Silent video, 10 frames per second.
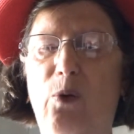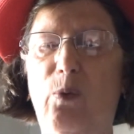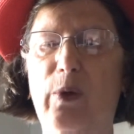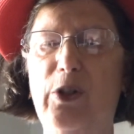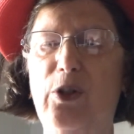
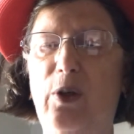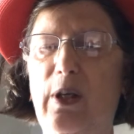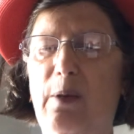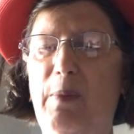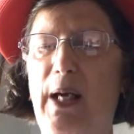We're
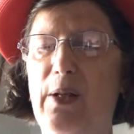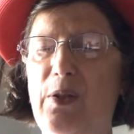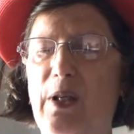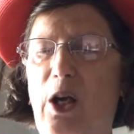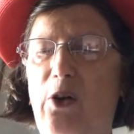short a
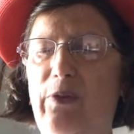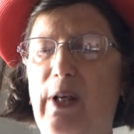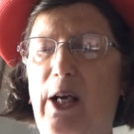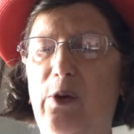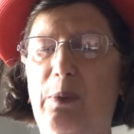Madison
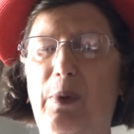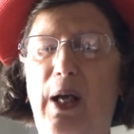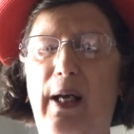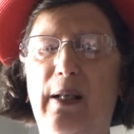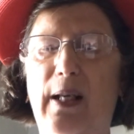outfit, I
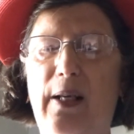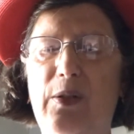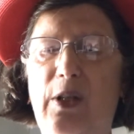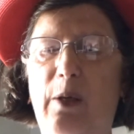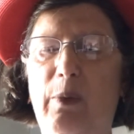replied.
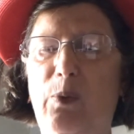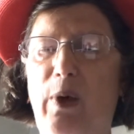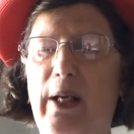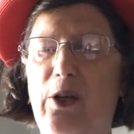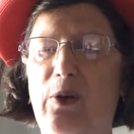Next, tell me
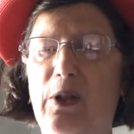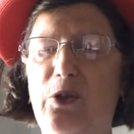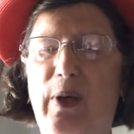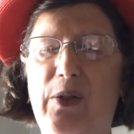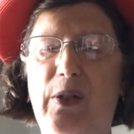why you're
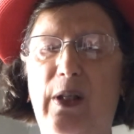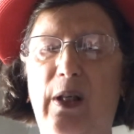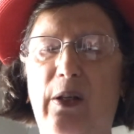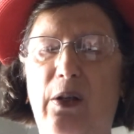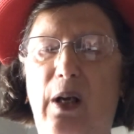interested
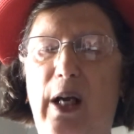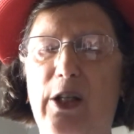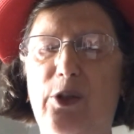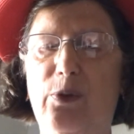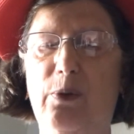in the
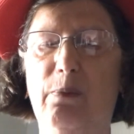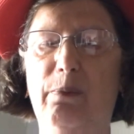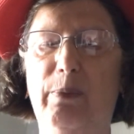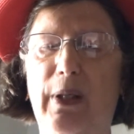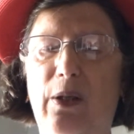large
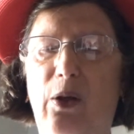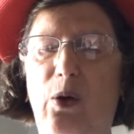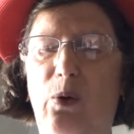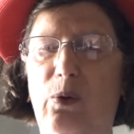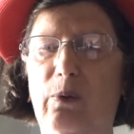room
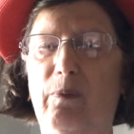below.